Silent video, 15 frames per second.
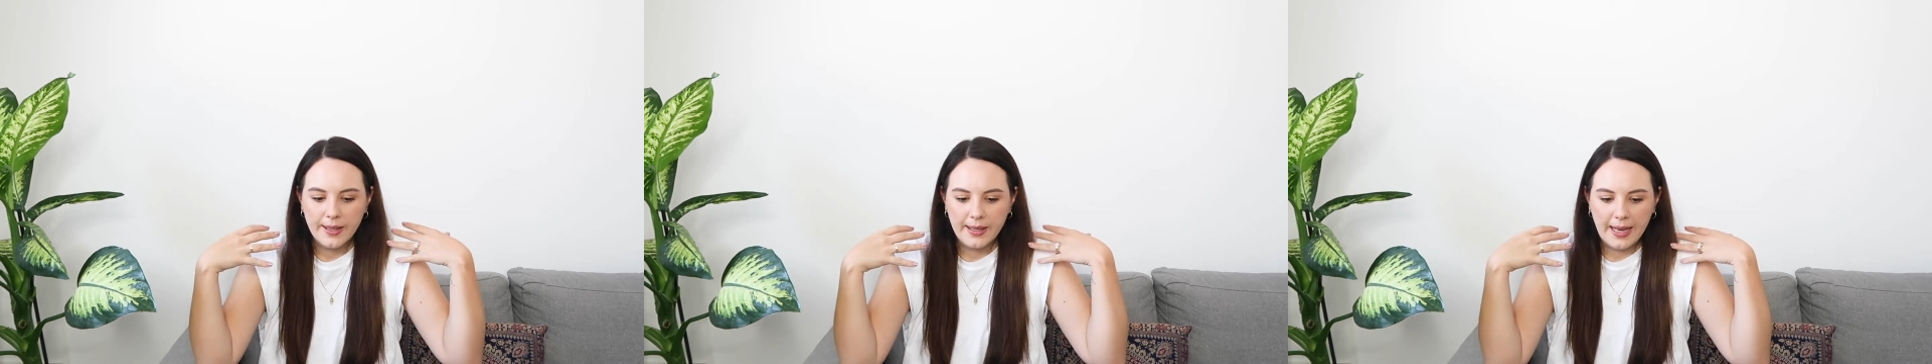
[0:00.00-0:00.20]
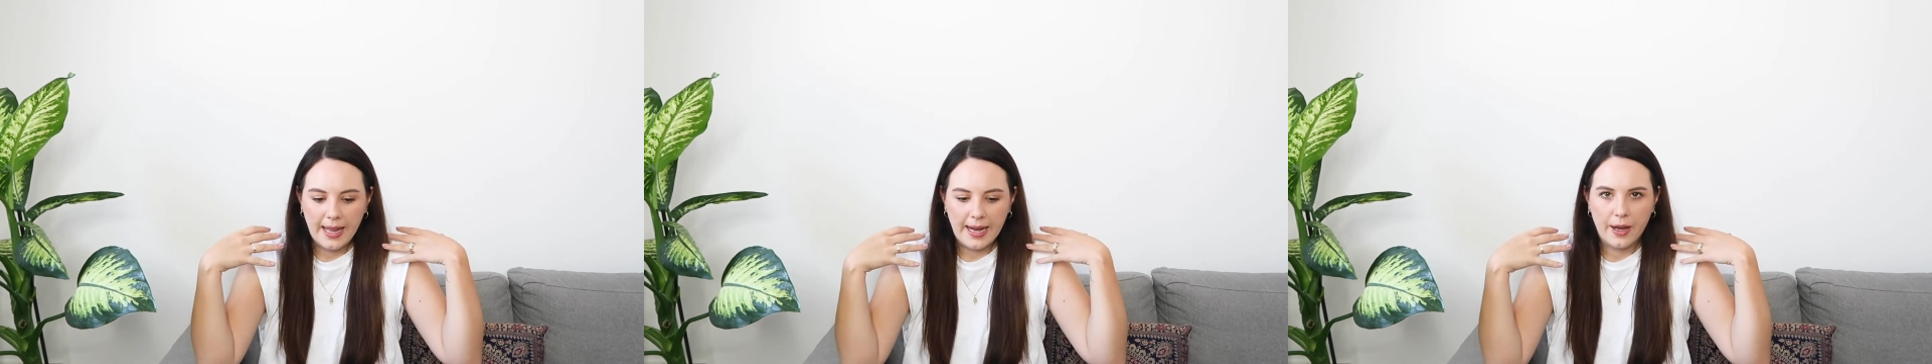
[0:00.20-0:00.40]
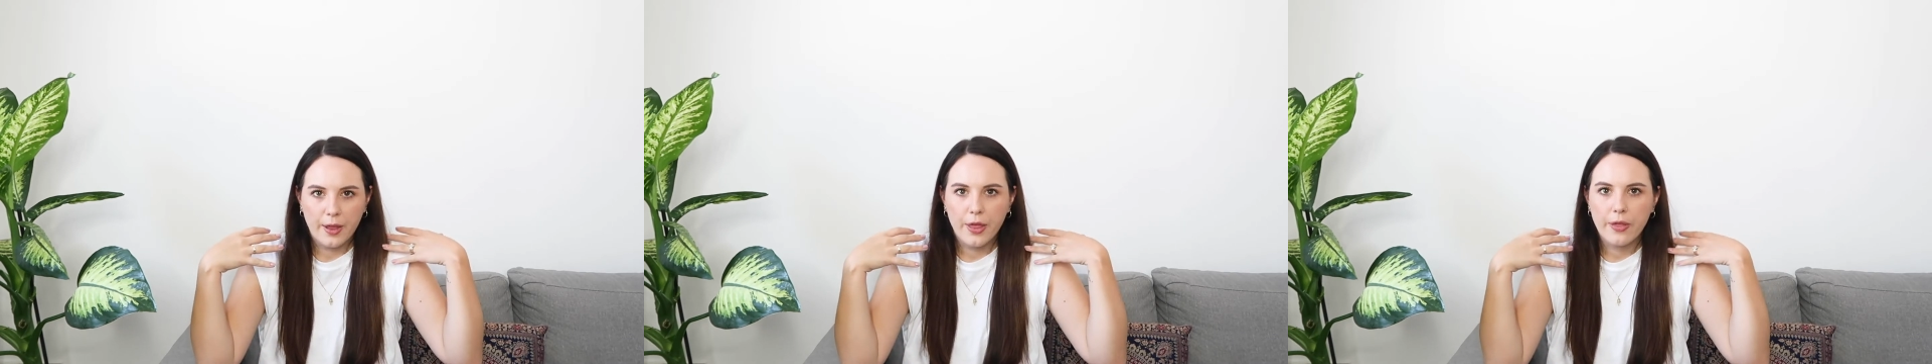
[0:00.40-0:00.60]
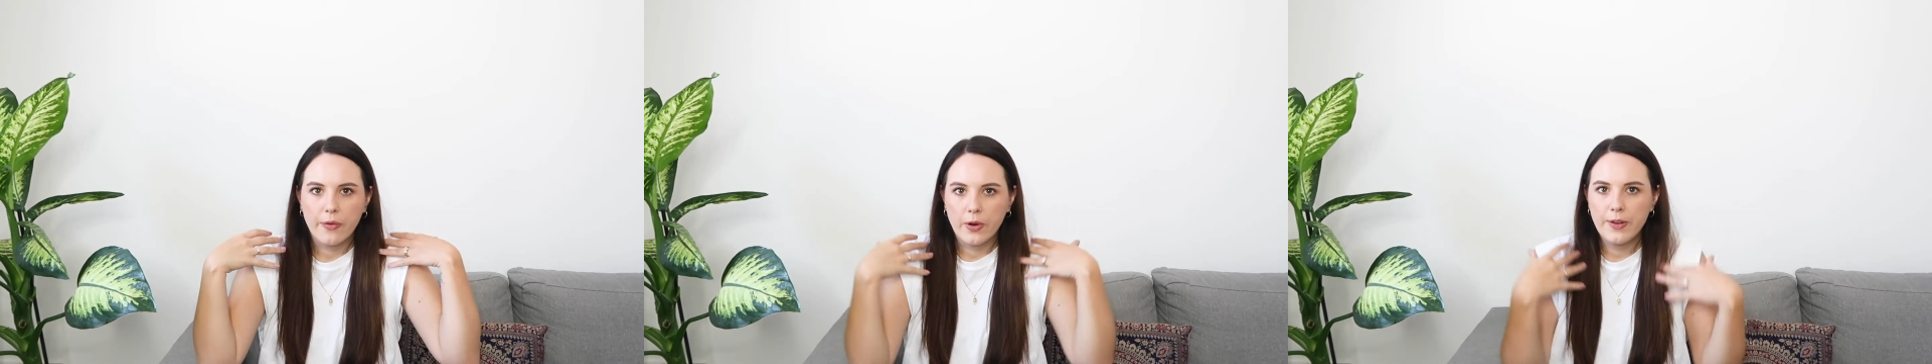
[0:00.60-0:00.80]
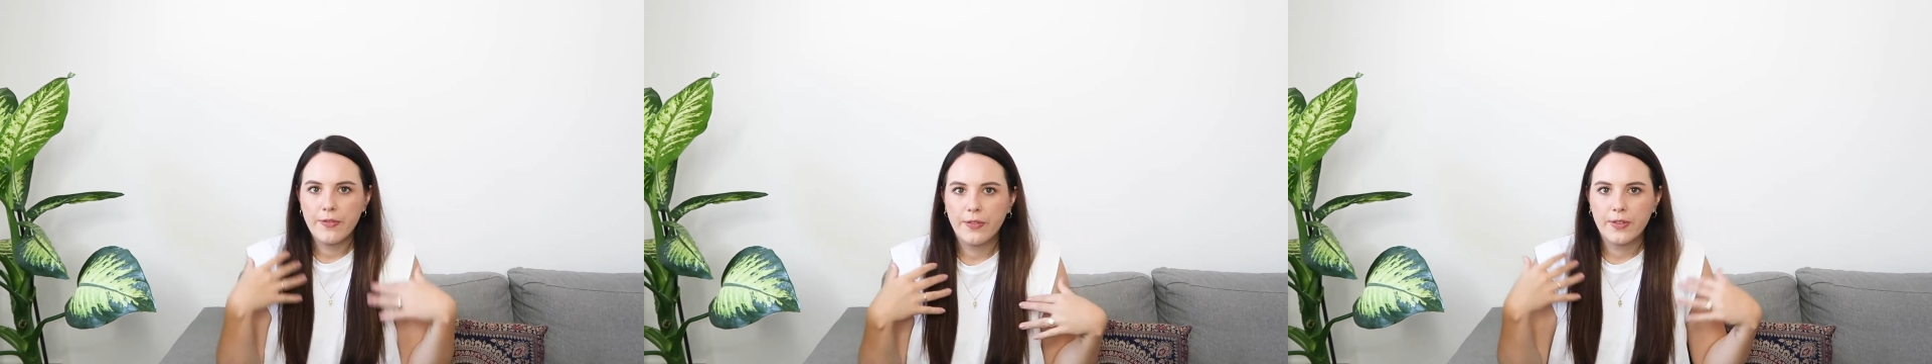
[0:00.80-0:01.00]
like
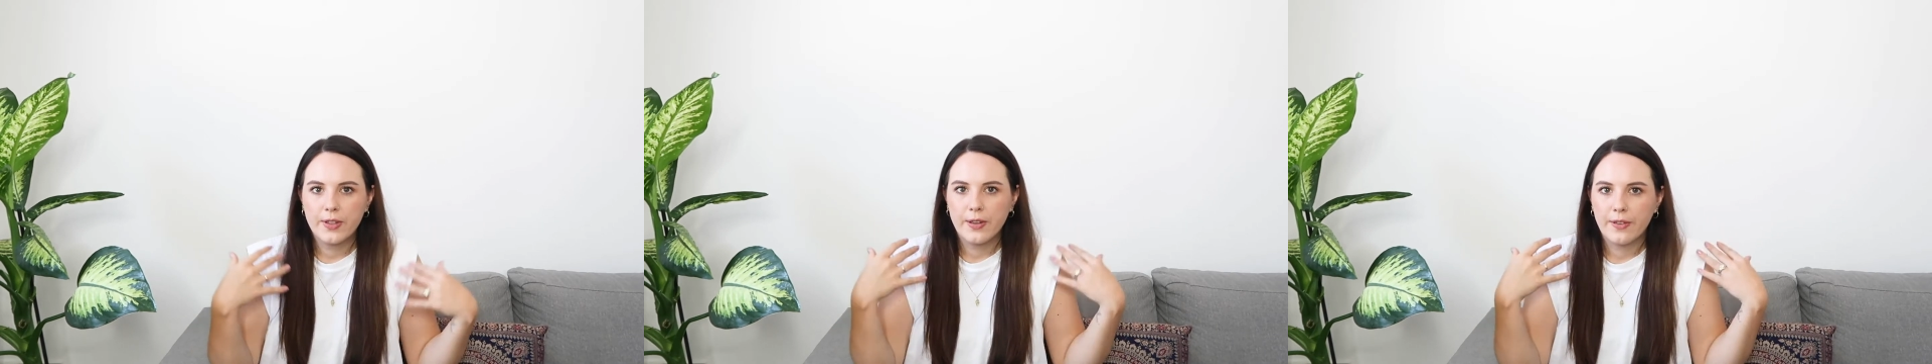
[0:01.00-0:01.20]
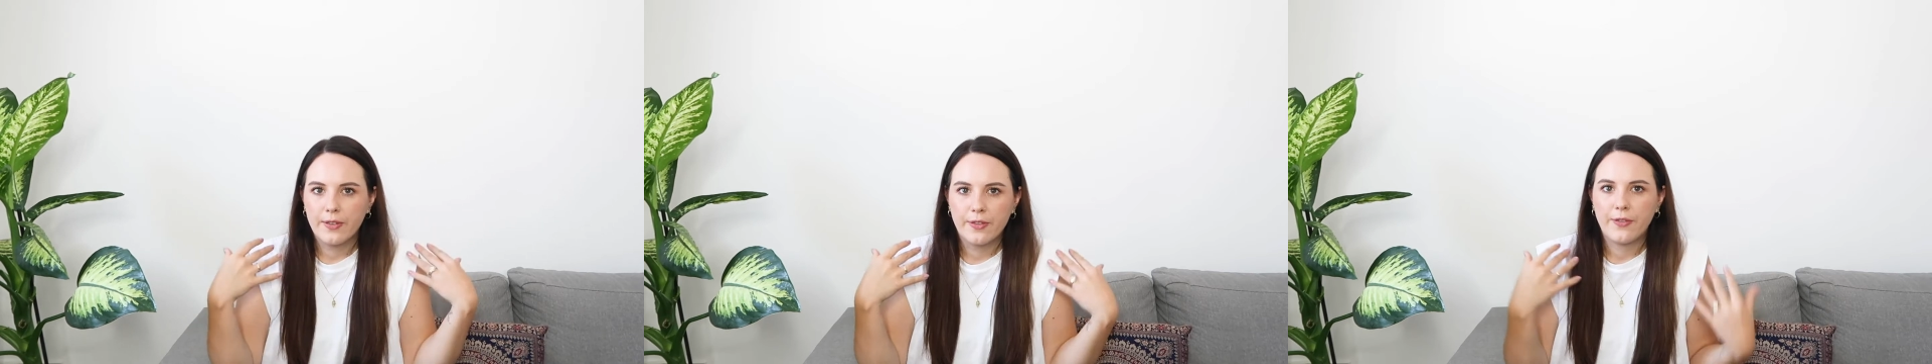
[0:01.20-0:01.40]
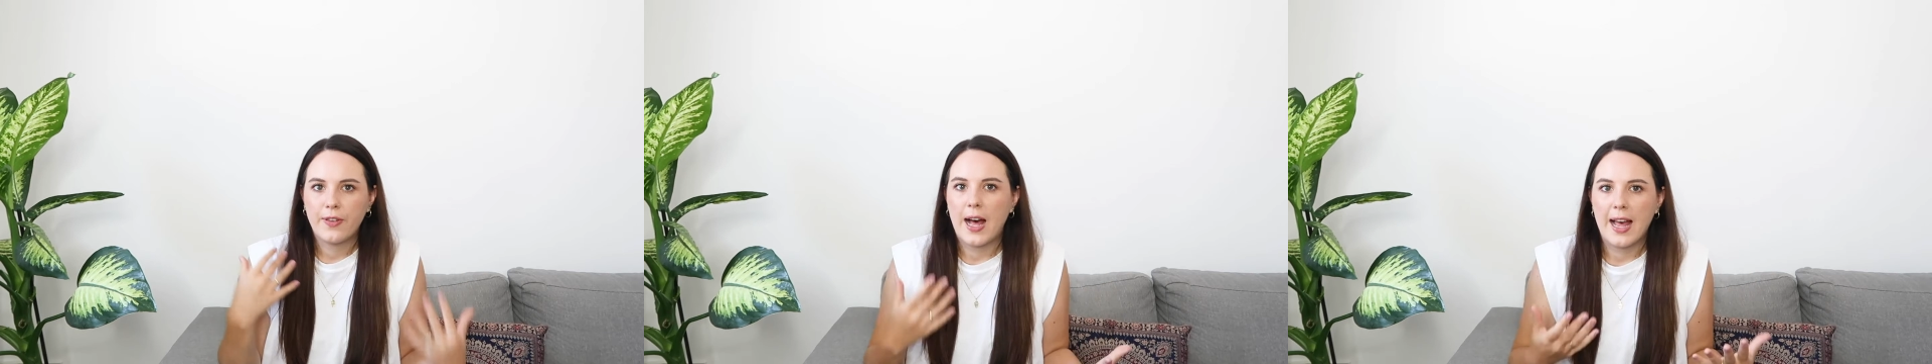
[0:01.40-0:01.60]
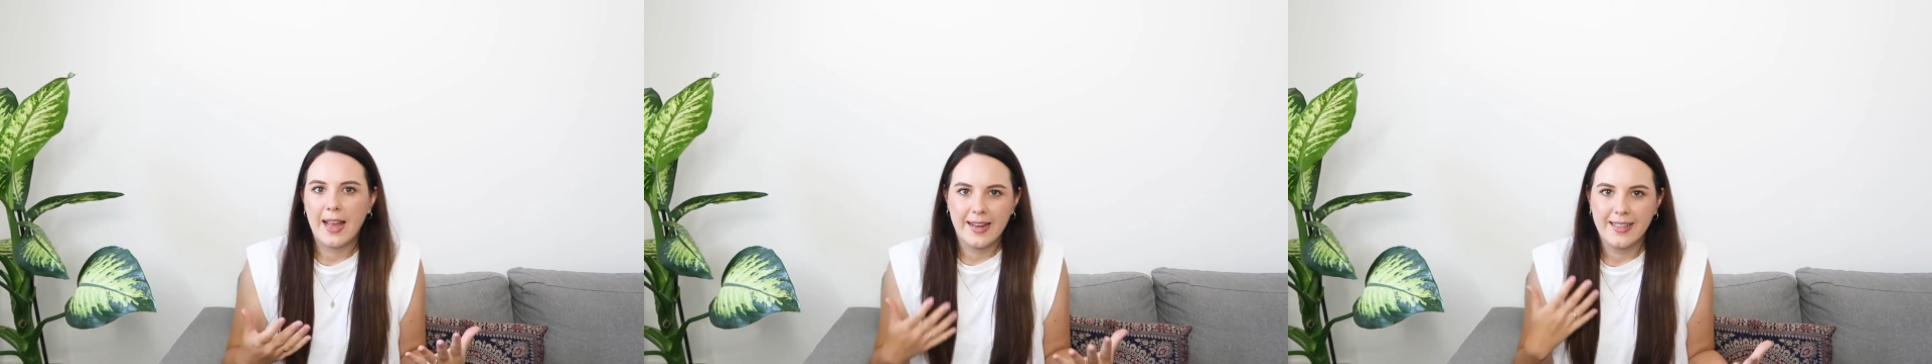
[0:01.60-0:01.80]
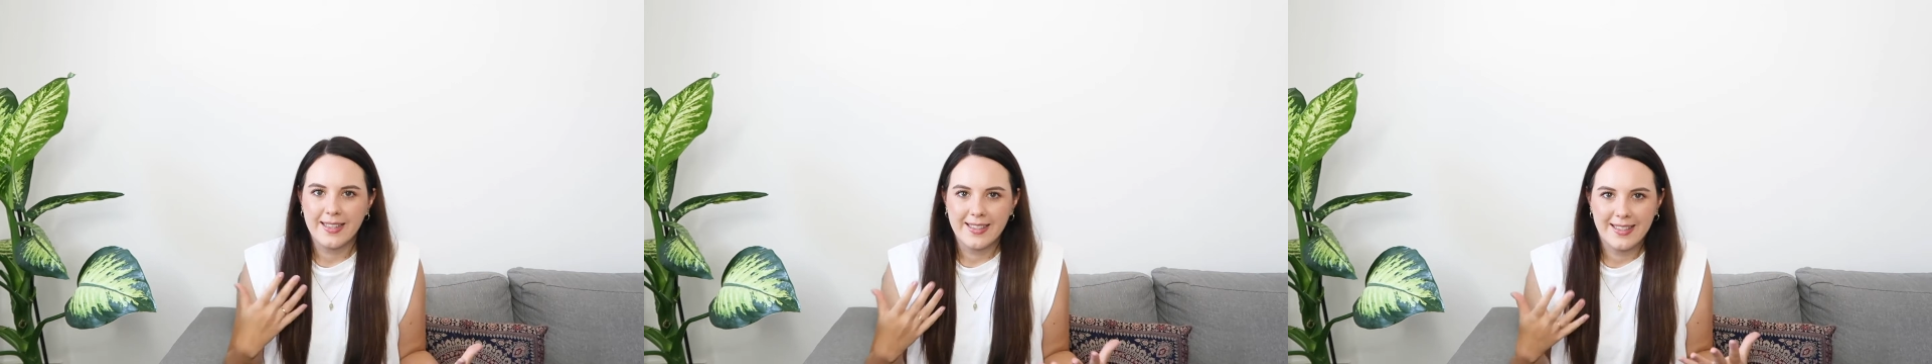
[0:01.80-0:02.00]
thrift
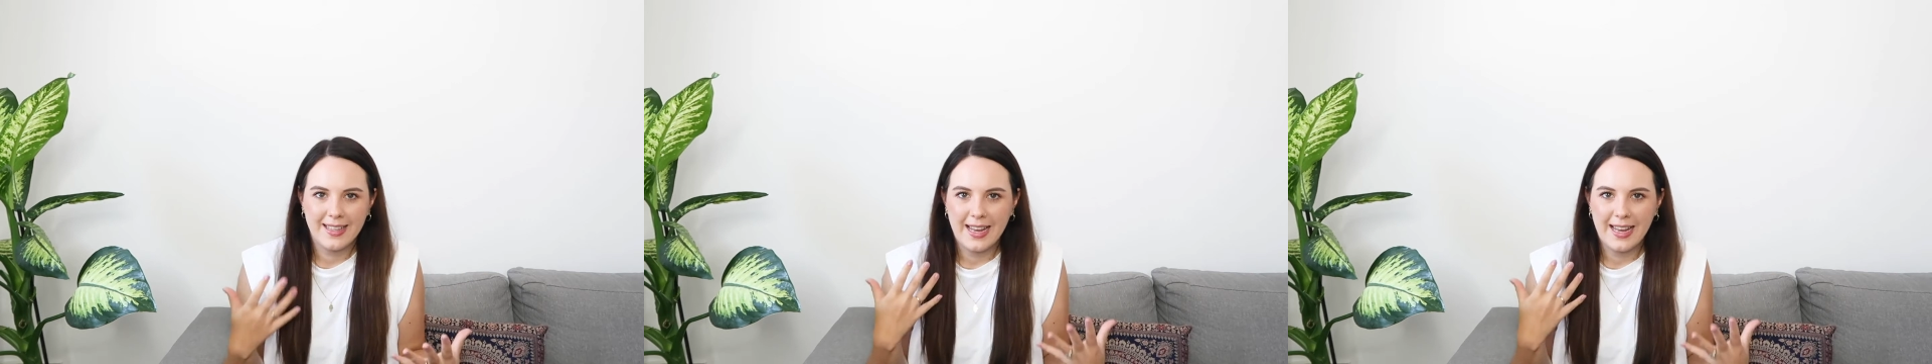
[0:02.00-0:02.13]
finds,